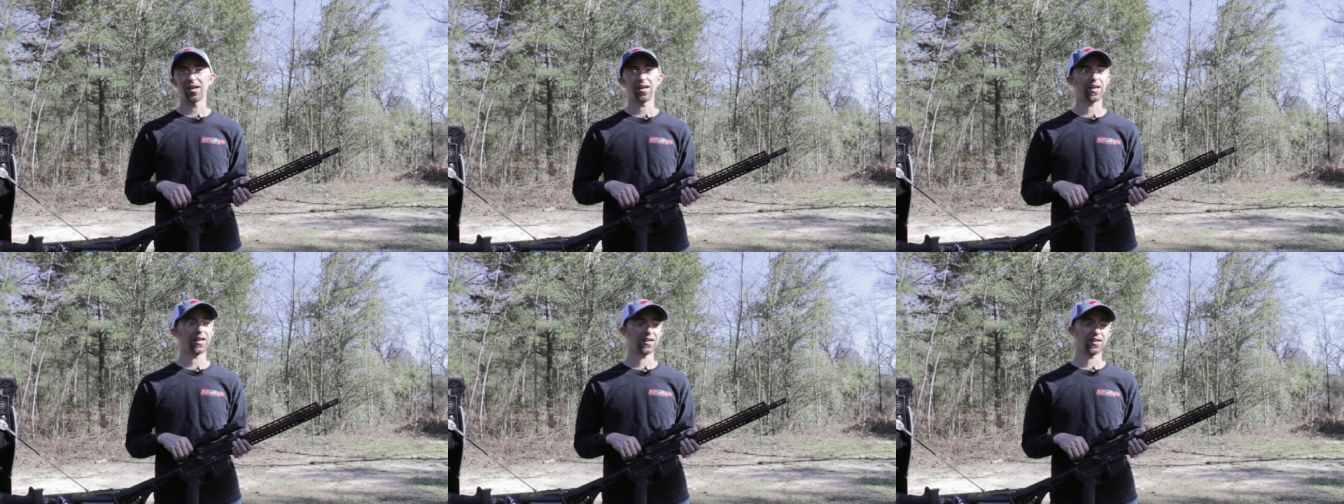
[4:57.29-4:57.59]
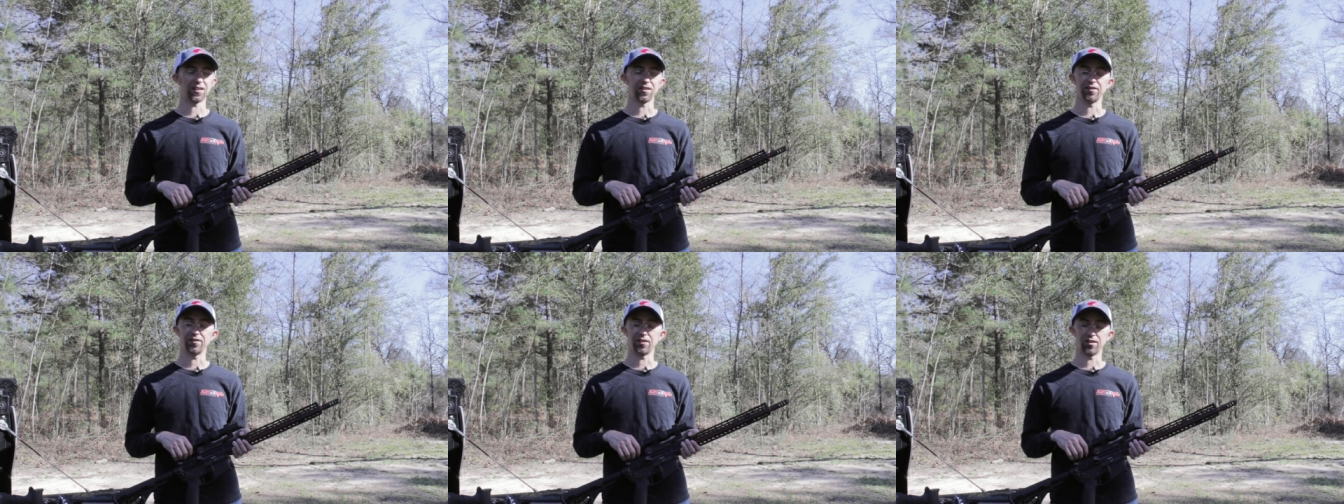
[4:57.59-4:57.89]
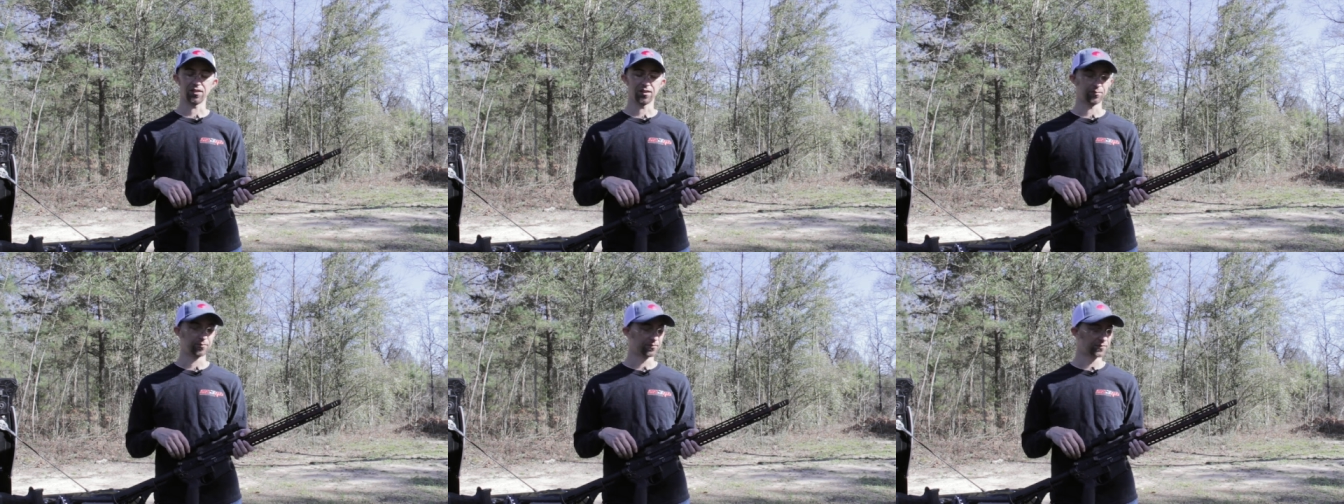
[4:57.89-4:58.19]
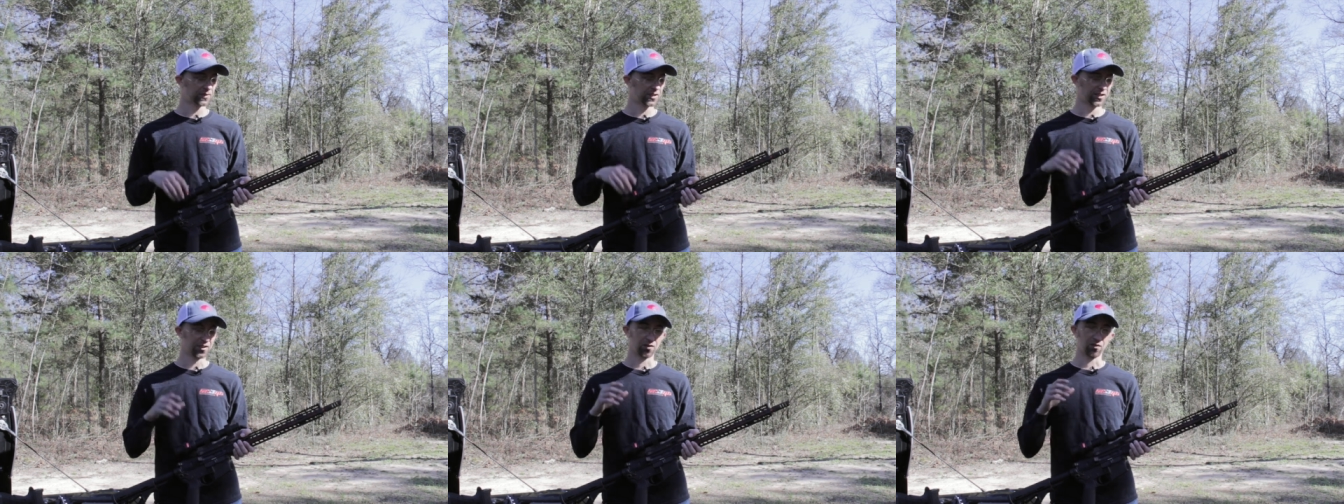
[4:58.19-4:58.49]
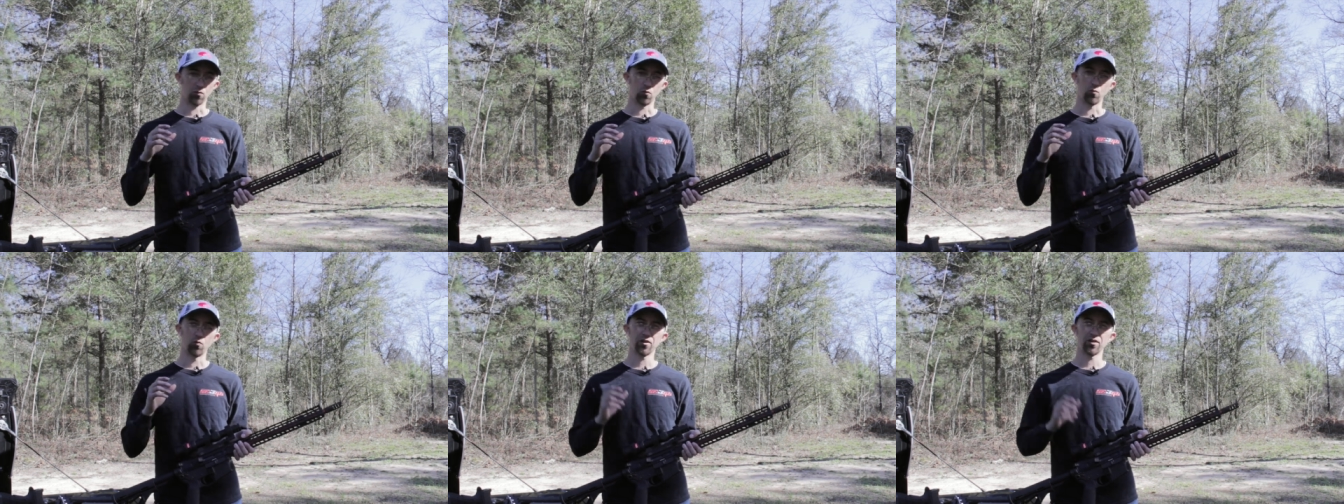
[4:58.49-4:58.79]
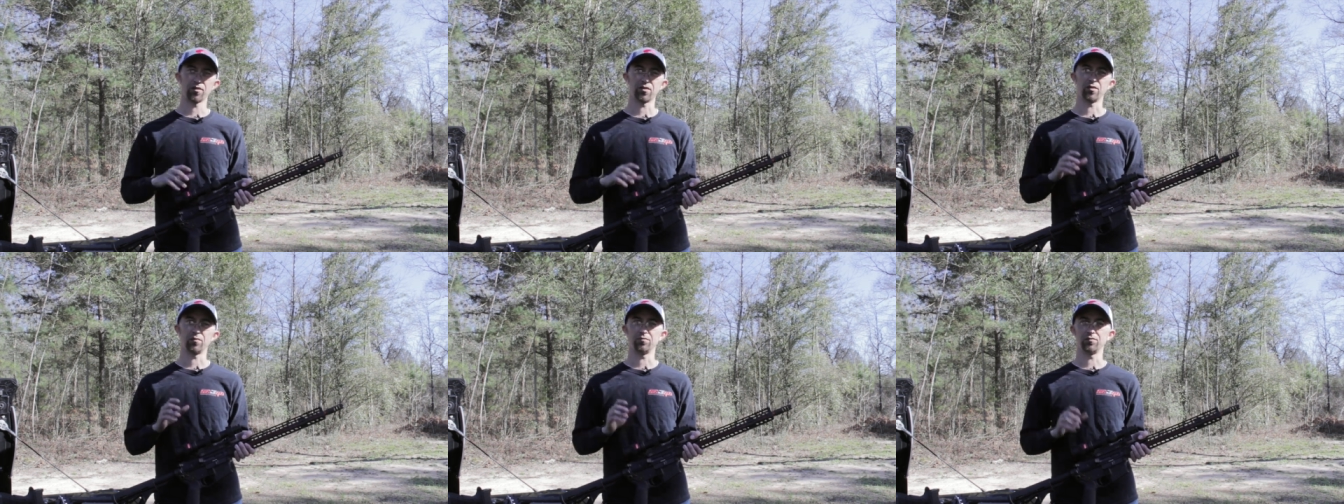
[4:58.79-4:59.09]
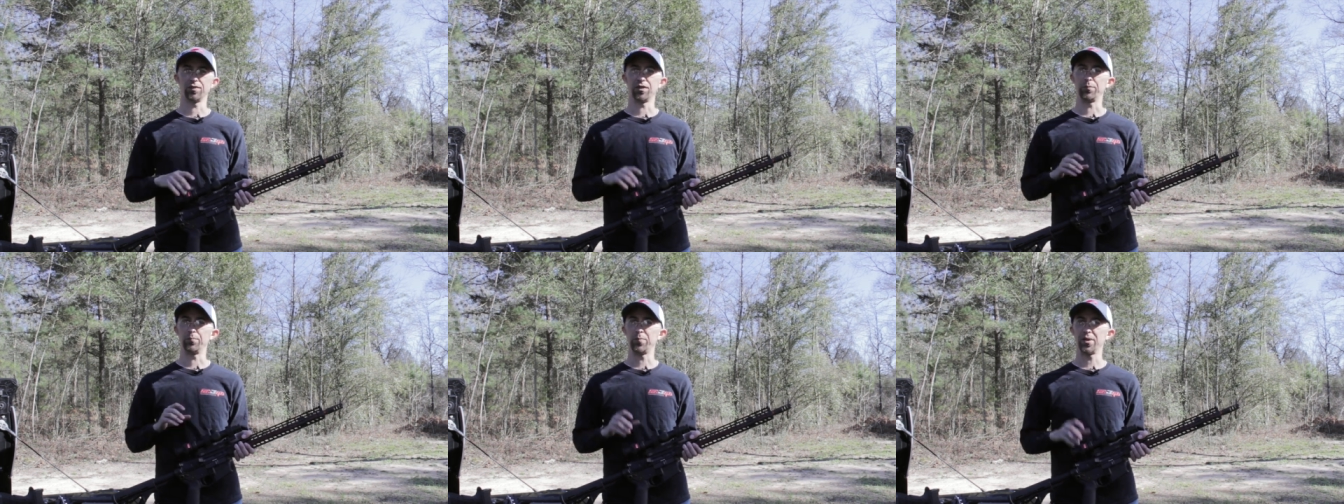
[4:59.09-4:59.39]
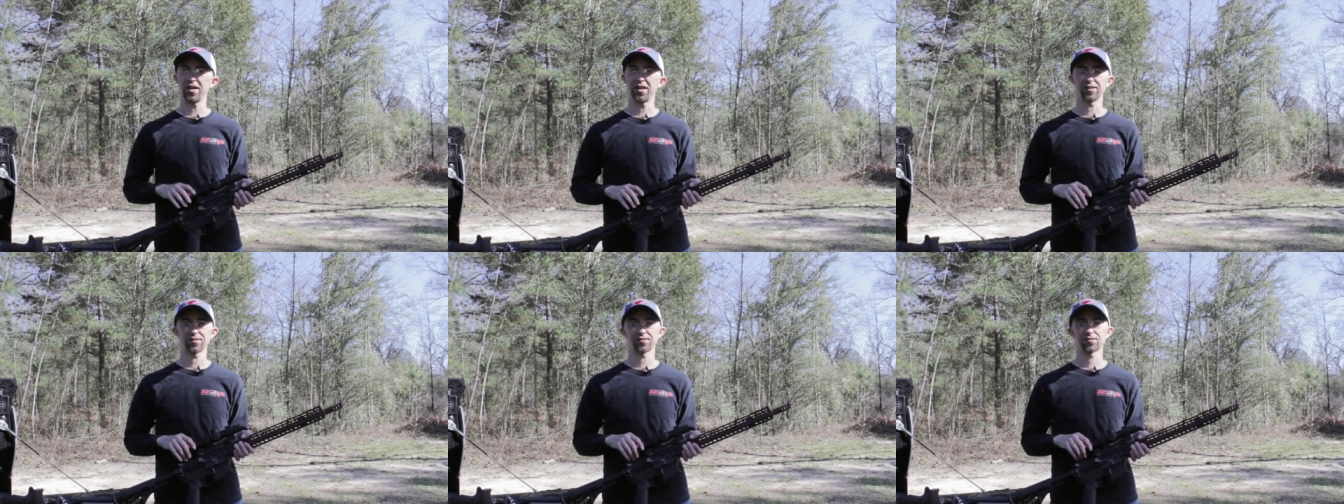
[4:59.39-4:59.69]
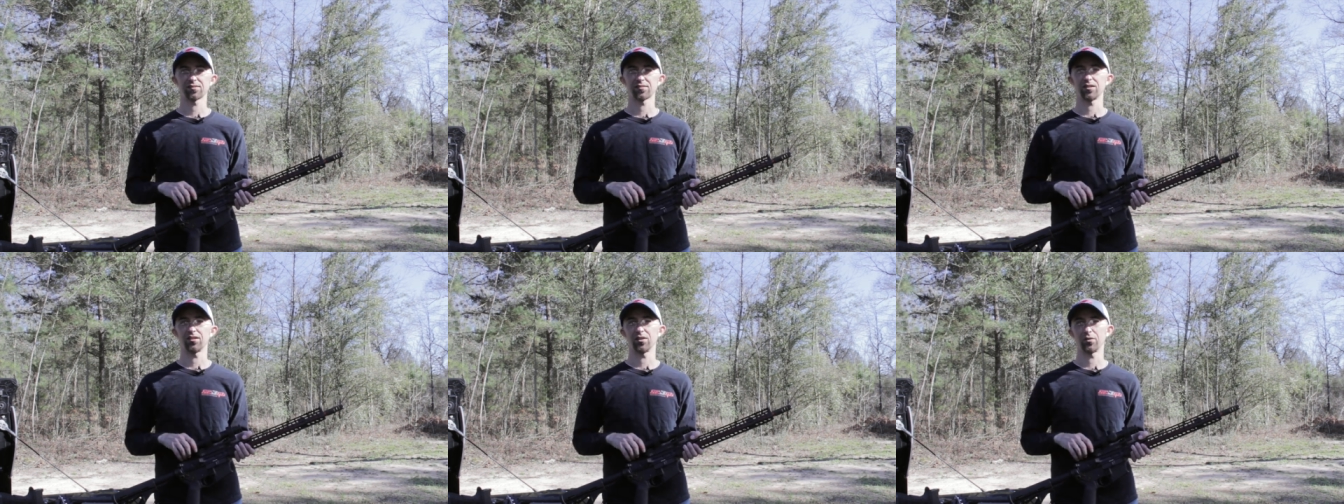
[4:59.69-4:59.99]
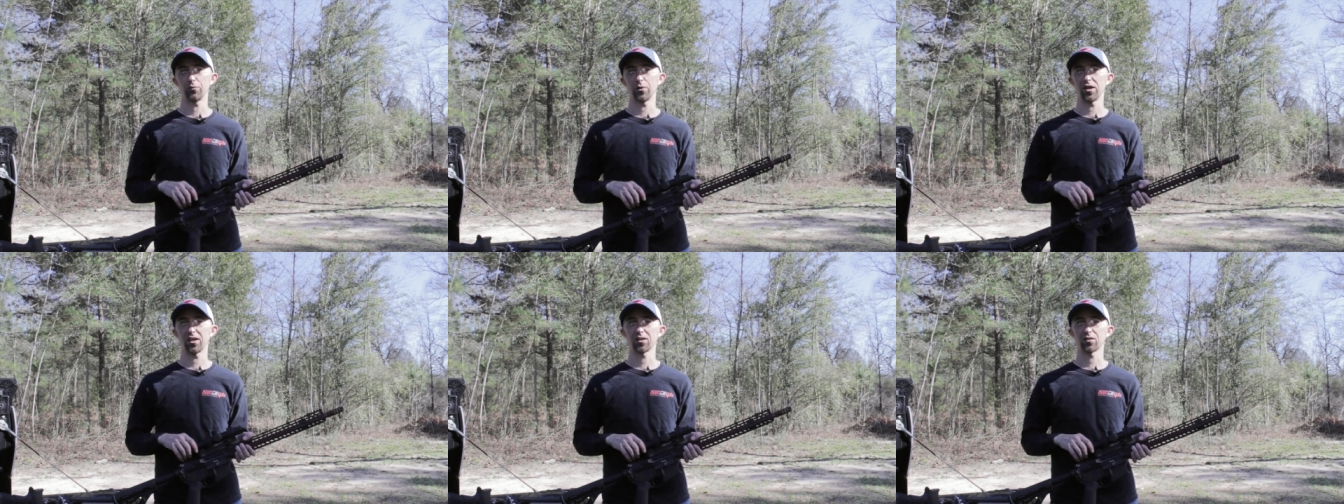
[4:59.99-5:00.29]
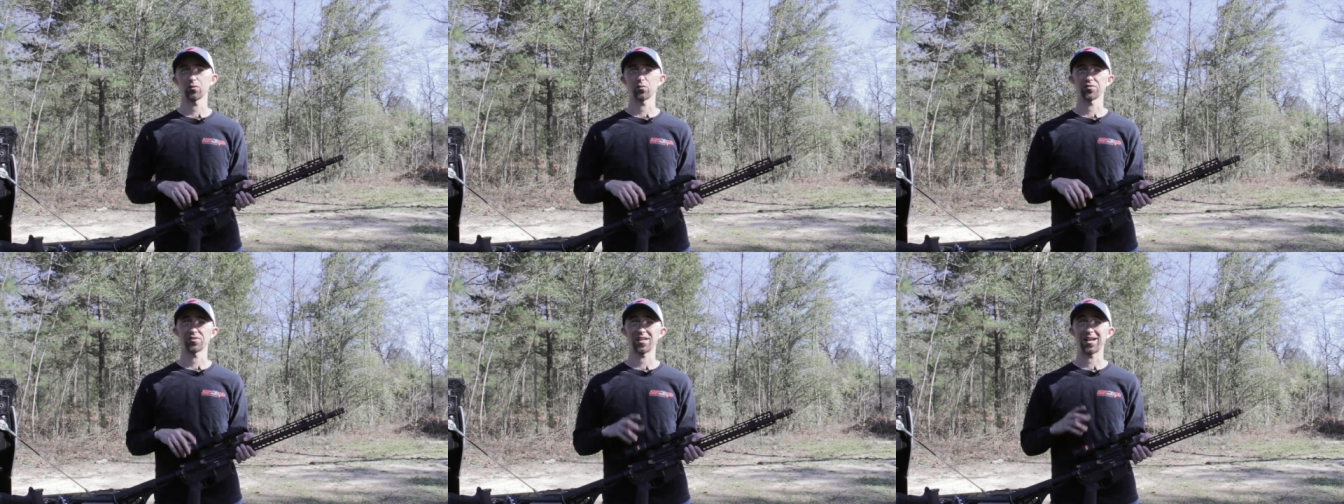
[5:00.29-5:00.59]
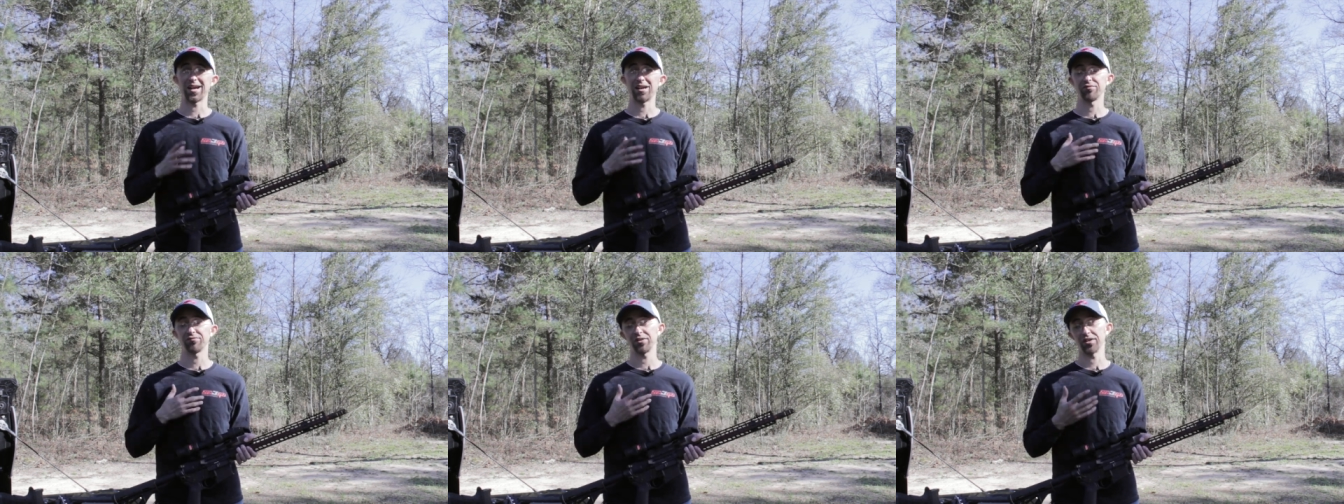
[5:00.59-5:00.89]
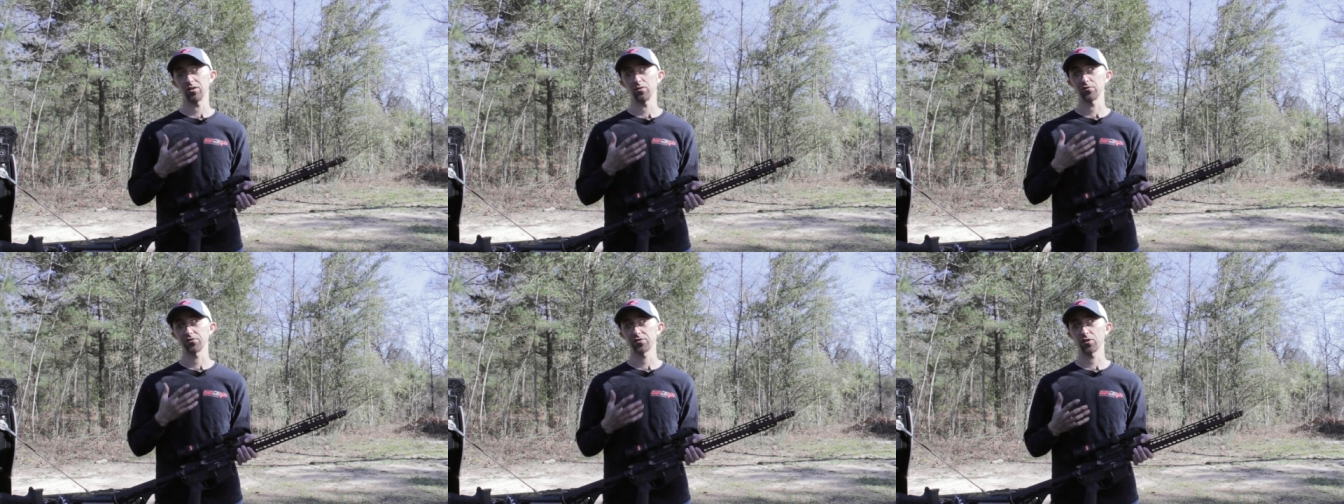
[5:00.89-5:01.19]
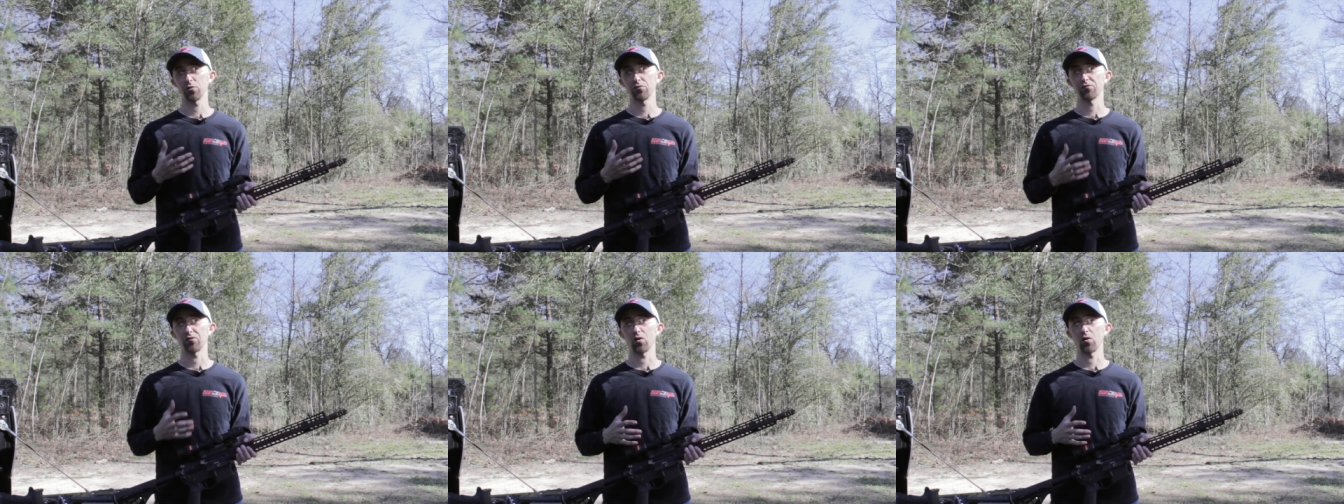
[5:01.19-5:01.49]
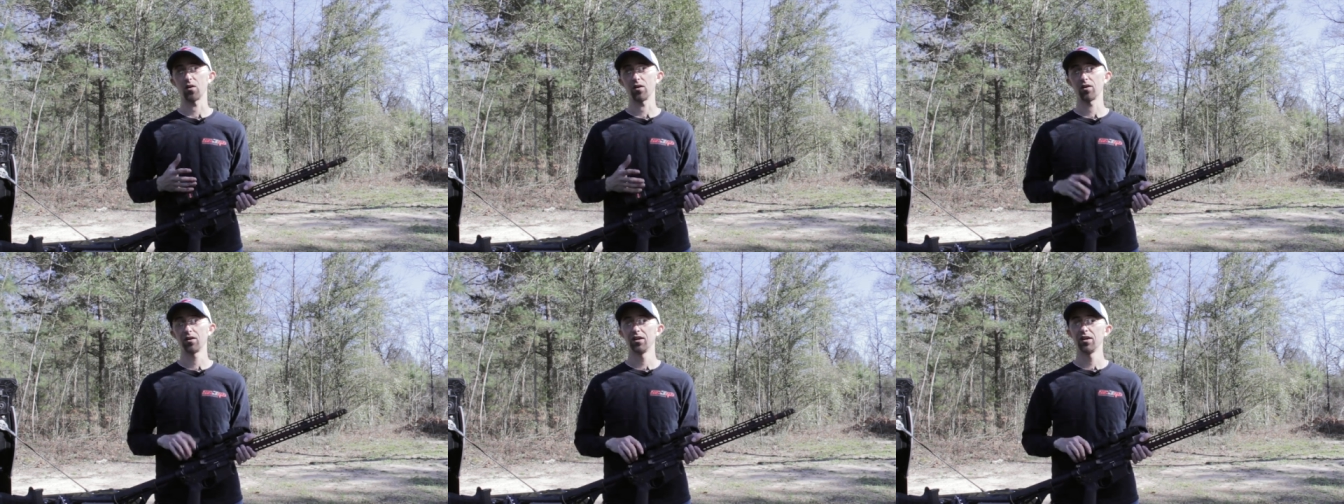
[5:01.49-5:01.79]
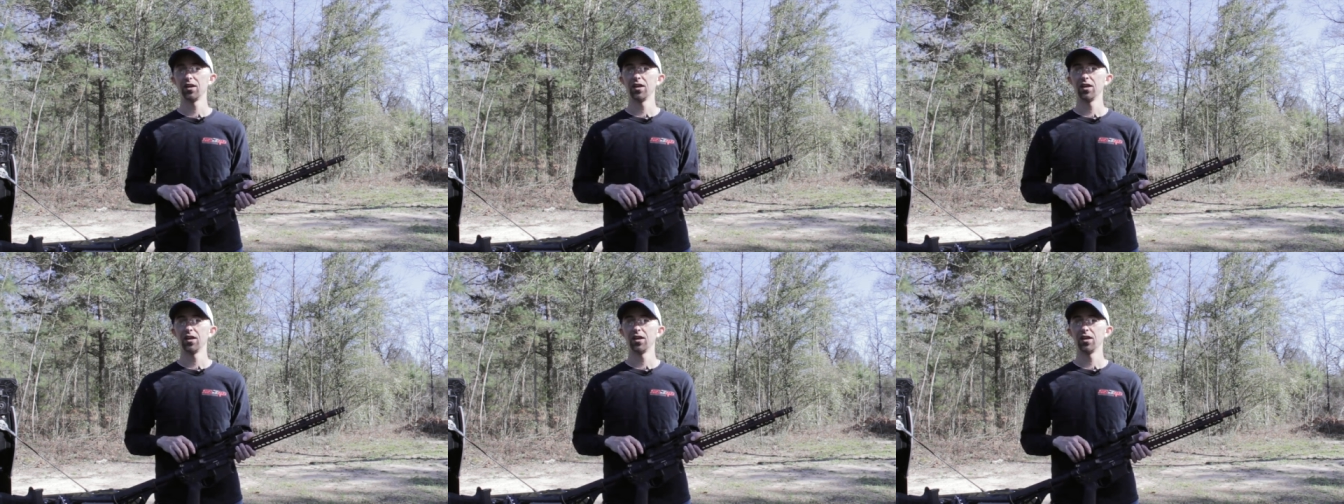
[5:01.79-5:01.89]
and one of the best reticles that I've found so far